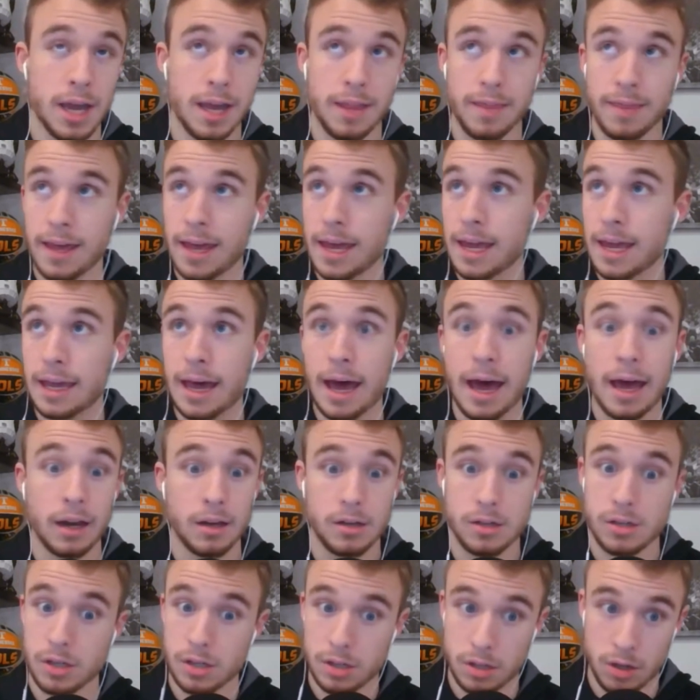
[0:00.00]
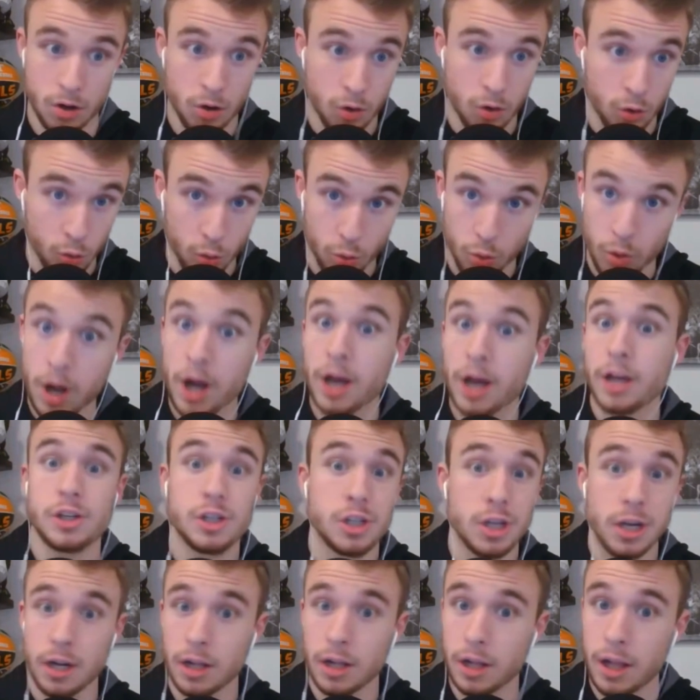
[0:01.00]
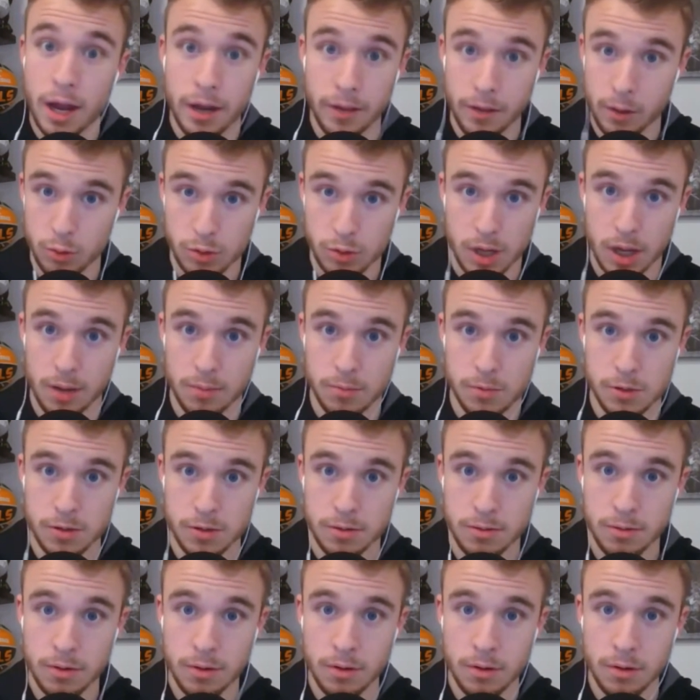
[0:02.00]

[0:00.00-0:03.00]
and they got just crushed in a lot of those games.